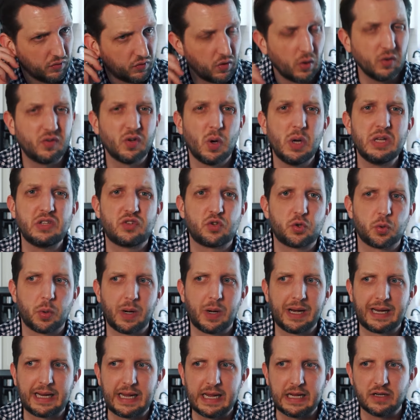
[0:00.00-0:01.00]
So it's always
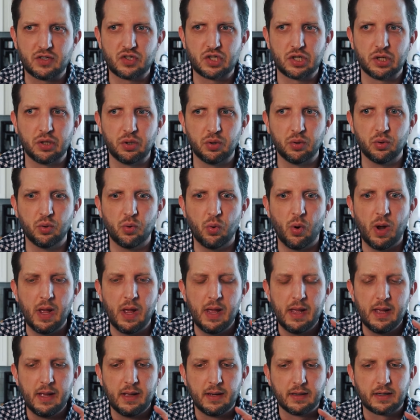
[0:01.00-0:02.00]
tricky to
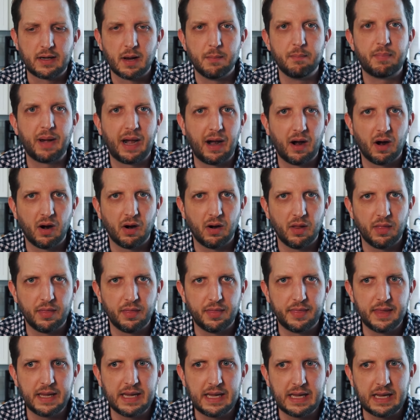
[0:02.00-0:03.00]
compare
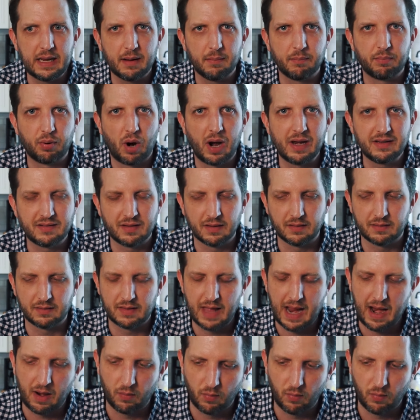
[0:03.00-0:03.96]
the prices that